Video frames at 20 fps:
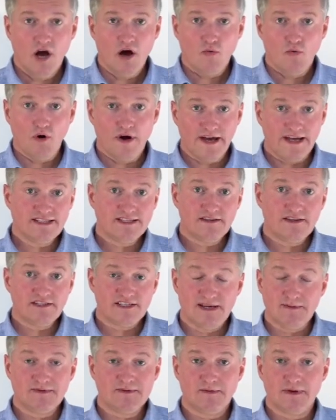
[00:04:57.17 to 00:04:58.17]
What is it the
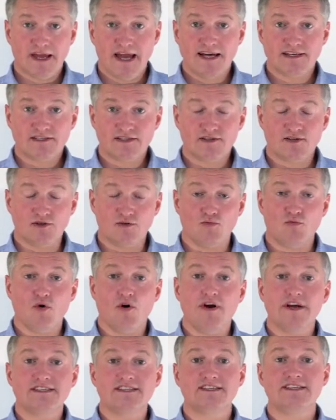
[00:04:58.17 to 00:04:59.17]
team is being asked to do?
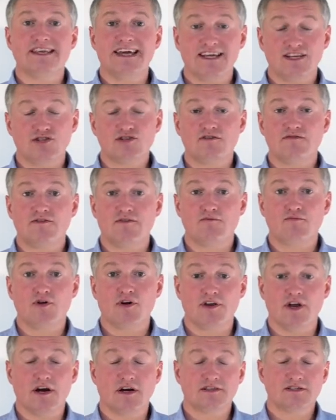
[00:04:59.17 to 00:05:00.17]
What is the nature of the
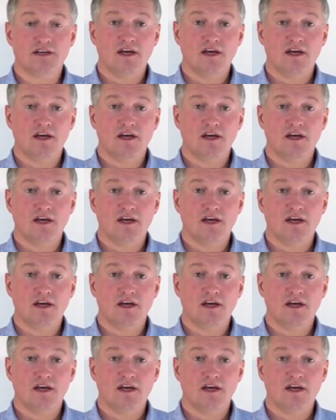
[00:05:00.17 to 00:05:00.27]
product?